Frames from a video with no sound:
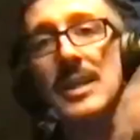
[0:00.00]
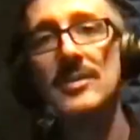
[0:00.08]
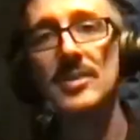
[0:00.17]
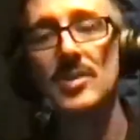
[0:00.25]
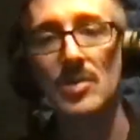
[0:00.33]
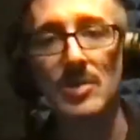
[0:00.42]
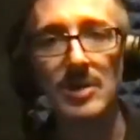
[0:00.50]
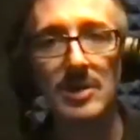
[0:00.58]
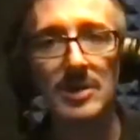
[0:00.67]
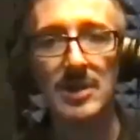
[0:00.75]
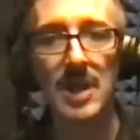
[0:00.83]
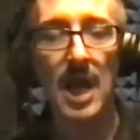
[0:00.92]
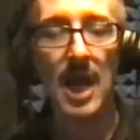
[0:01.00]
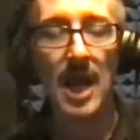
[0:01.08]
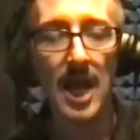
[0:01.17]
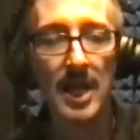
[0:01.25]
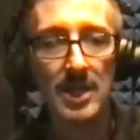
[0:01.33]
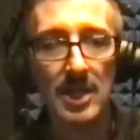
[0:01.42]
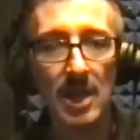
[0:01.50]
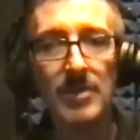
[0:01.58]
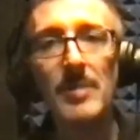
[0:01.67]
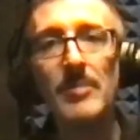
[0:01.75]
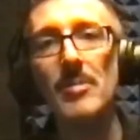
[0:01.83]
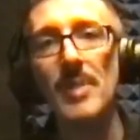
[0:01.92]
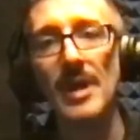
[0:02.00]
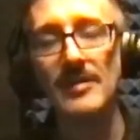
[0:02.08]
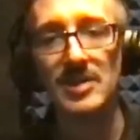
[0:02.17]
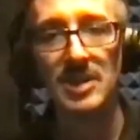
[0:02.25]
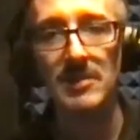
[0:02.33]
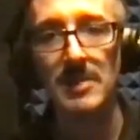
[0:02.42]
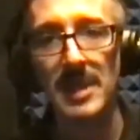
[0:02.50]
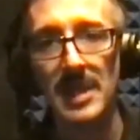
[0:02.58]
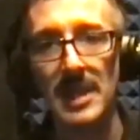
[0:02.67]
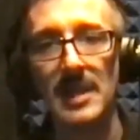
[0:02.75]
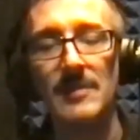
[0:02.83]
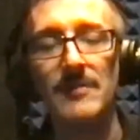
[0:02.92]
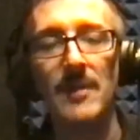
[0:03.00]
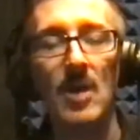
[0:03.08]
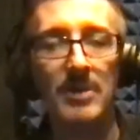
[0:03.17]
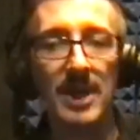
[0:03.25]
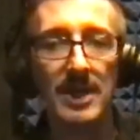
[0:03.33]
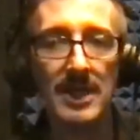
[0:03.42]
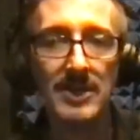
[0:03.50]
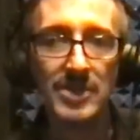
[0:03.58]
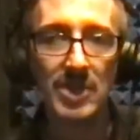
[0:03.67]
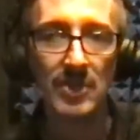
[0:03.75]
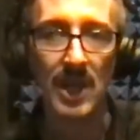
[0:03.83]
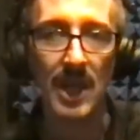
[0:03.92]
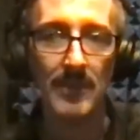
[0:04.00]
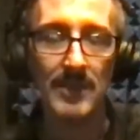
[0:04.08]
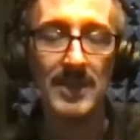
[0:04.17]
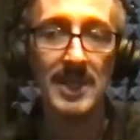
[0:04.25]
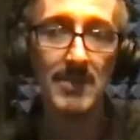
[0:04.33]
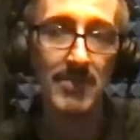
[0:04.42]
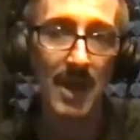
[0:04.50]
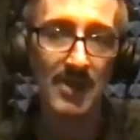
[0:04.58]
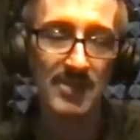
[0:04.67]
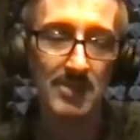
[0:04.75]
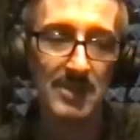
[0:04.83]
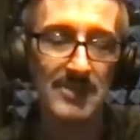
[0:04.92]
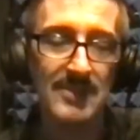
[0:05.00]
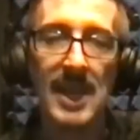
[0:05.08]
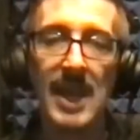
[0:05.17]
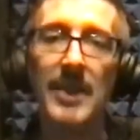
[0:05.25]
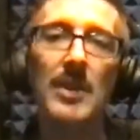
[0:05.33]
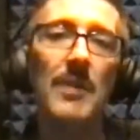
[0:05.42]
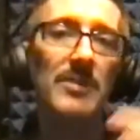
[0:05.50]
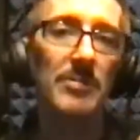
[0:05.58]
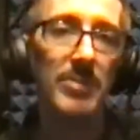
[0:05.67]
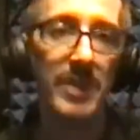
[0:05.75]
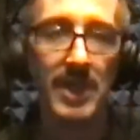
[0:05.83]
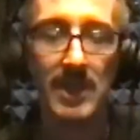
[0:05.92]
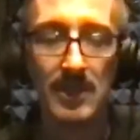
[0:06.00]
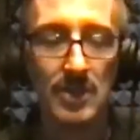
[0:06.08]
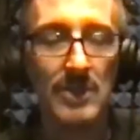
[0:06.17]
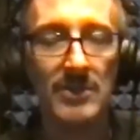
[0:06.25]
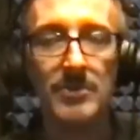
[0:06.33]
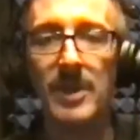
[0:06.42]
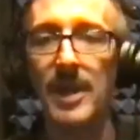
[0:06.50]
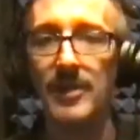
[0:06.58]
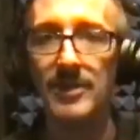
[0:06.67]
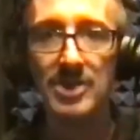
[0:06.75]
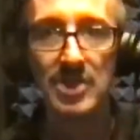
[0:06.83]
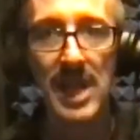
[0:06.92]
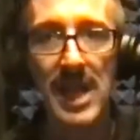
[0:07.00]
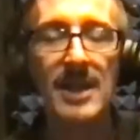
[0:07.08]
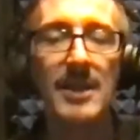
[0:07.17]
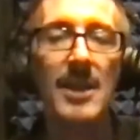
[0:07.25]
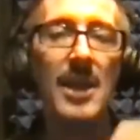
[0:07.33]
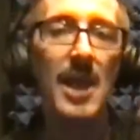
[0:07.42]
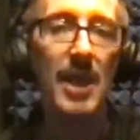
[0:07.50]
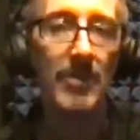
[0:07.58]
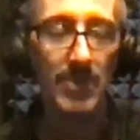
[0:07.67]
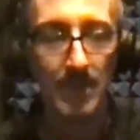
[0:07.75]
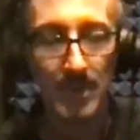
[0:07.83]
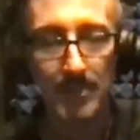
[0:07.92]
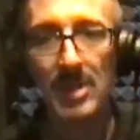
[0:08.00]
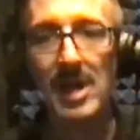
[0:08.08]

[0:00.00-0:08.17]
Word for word: into, you know, people messaging me and following me on Instagram and then inboxing me, say, hey, I'd love to play on this track, blah, blah,